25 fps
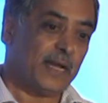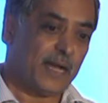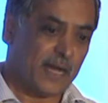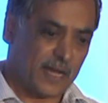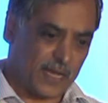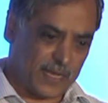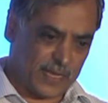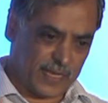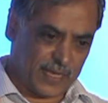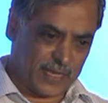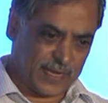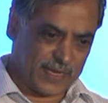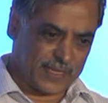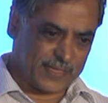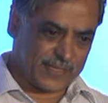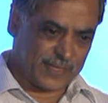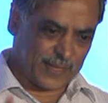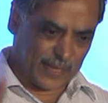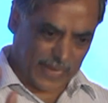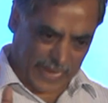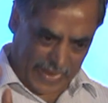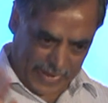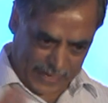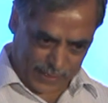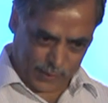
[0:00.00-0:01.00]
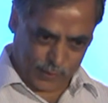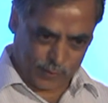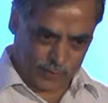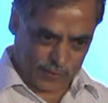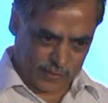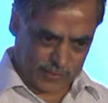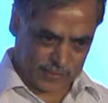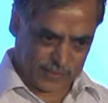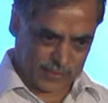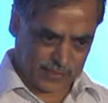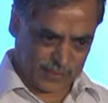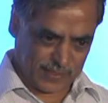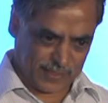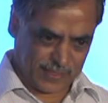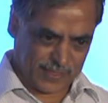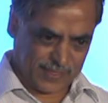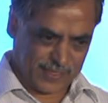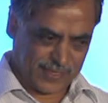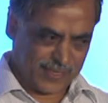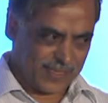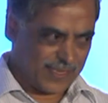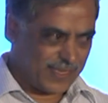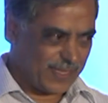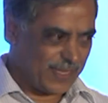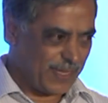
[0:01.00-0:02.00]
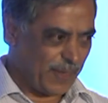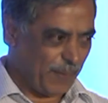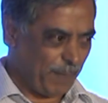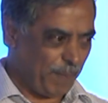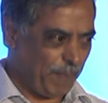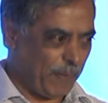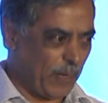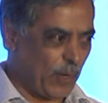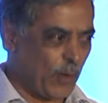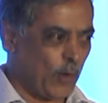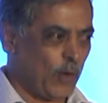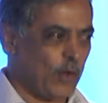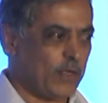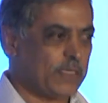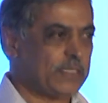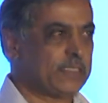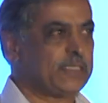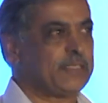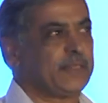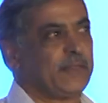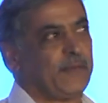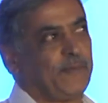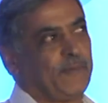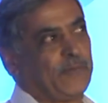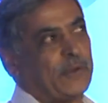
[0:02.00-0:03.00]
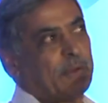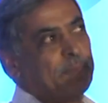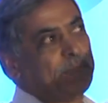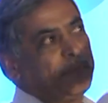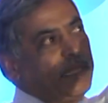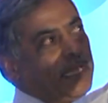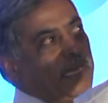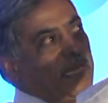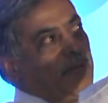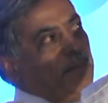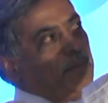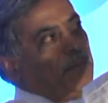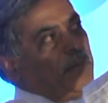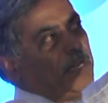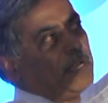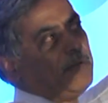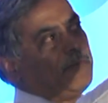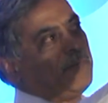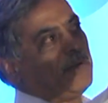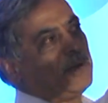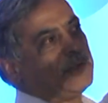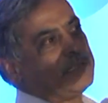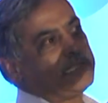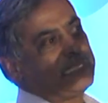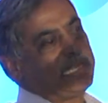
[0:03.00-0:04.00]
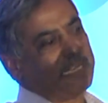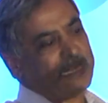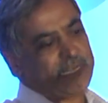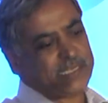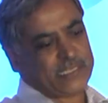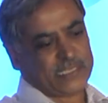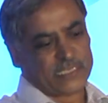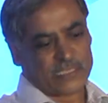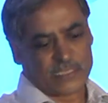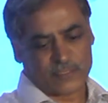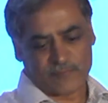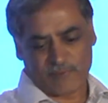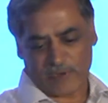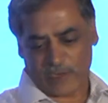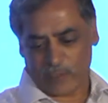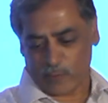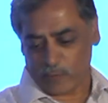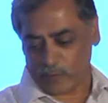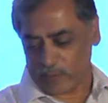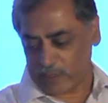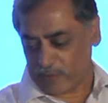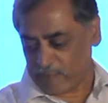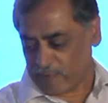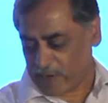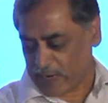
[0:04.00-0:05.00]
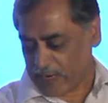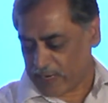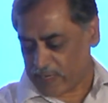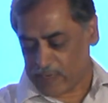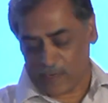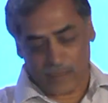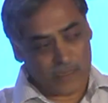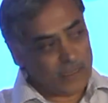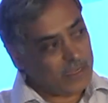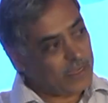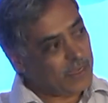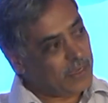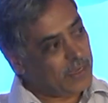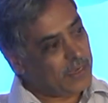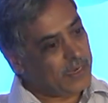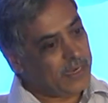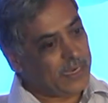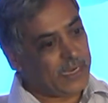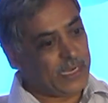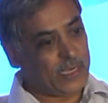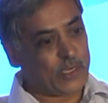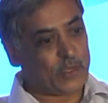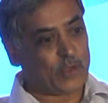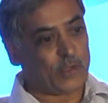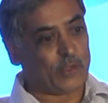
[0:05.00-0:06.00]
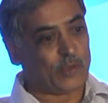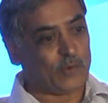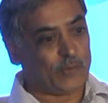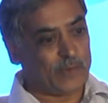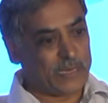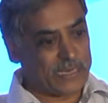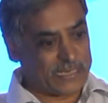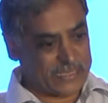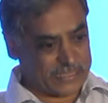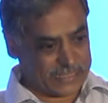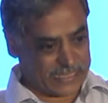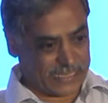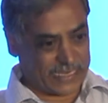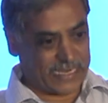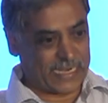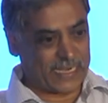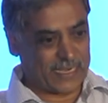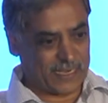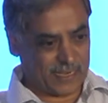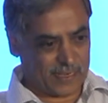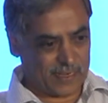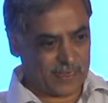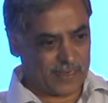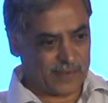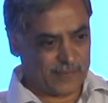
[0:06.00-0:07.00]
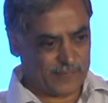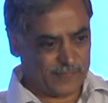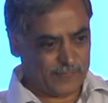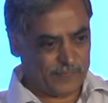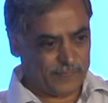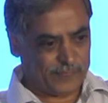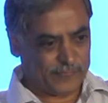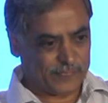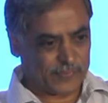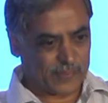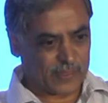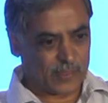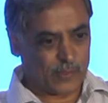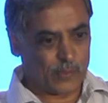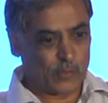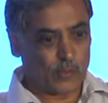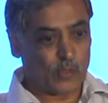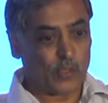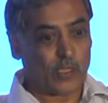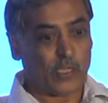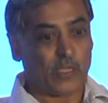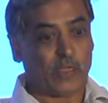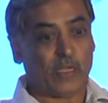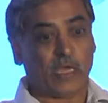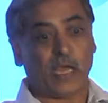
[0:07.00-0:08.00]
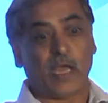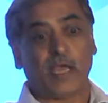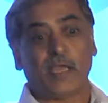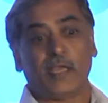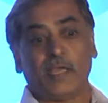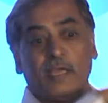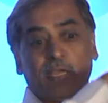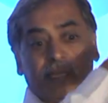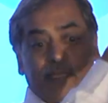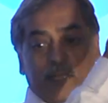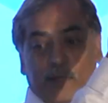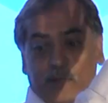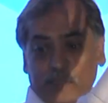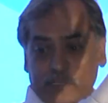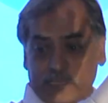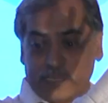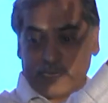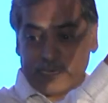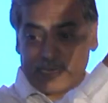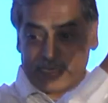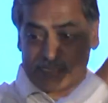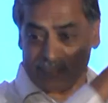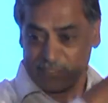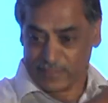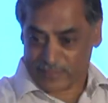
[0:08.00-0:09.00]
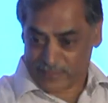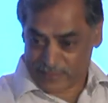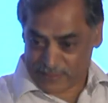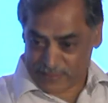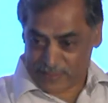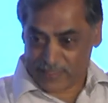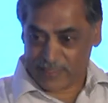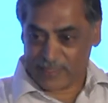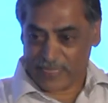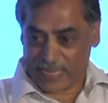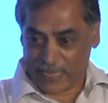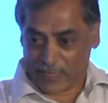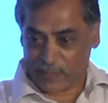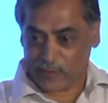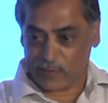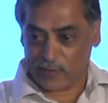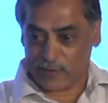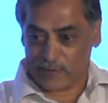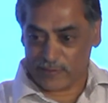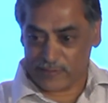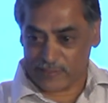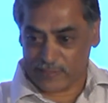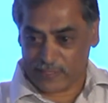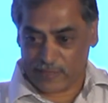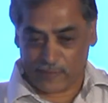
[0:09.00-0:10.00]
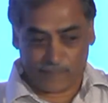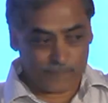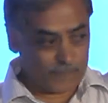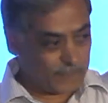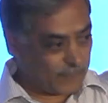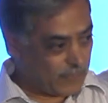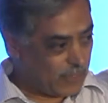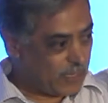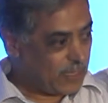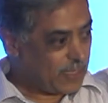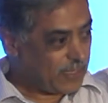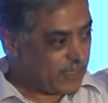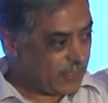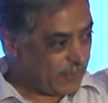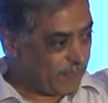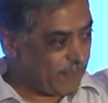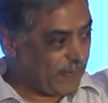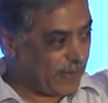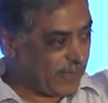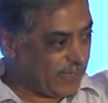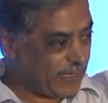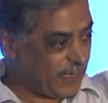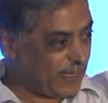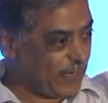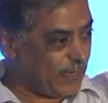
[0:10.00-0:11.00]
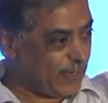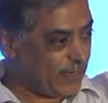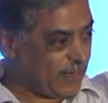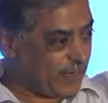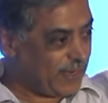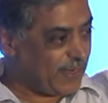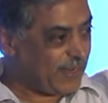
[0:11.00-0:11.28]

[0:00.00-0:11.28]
Higher is the accuracy. Because from the number of oscillations when you divide into unit second, higher the oscillations, the accuracy of the final